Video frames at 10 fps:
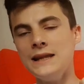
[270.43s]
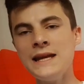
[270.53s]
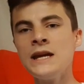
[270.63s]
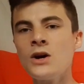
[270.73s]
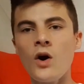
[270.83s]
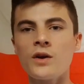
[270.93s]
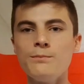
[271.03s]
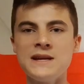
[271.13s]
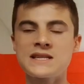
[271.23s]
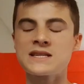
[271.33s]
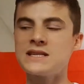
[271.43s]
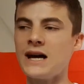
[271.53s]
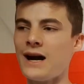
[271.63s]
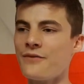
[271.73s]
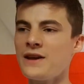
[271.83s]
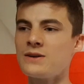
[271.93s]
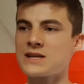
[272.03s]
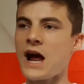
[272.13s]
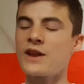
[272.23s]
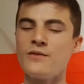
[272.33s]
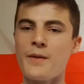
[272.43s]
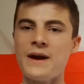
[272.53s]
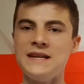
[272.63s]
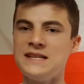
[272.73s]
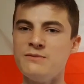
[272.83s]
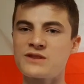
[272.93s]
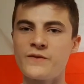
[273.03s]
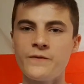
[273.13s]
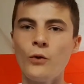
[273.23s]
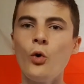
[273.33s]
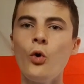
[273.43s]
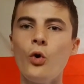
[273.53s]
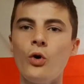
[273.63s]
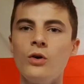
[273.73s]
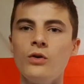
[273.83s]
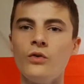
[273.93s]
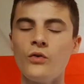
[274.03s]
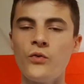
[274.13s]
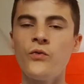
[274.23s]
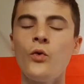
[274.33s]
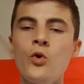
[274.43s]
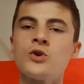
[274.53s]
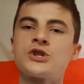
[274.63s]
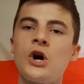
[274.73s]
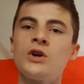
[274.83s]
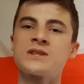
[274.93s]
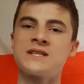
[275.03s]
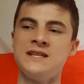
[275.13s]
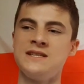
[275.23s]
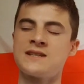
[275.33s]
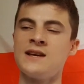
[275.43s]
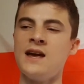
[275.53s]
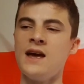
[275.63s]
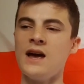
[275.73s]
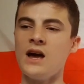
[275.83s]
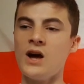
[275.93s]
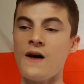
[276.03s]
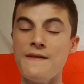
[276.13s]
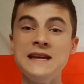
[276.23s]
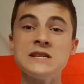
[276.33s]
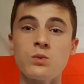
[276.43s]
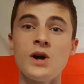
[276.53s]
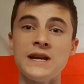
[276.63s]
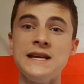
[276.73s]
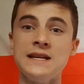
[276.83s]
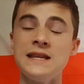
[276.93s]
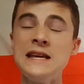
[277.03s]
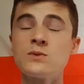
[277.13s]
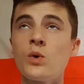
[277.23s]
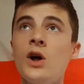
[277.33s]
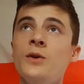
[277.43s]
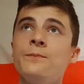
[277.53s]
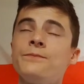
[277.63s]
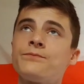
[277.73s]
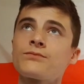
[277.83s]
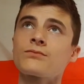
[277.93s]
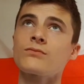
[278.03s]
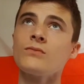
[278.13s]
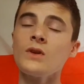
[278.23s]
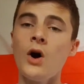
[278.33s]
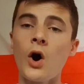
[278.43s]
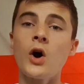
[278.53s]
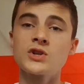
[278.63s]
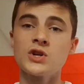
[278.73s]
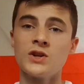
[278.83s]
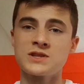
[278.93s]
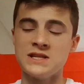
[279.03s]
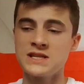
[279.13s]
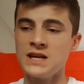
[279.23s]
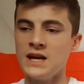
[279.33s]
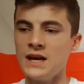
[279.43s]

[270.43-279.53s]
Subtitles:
Lingard missed, I think I was counting with my mates, he missed four chances. And these weren't hard chances.